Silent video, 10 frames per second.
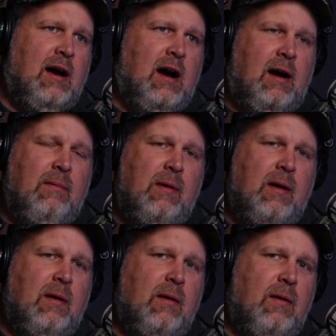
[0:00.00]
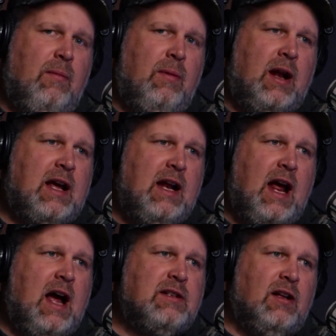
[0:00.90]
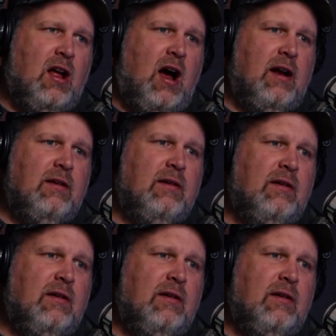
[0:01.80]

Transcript: But I get asked a lot,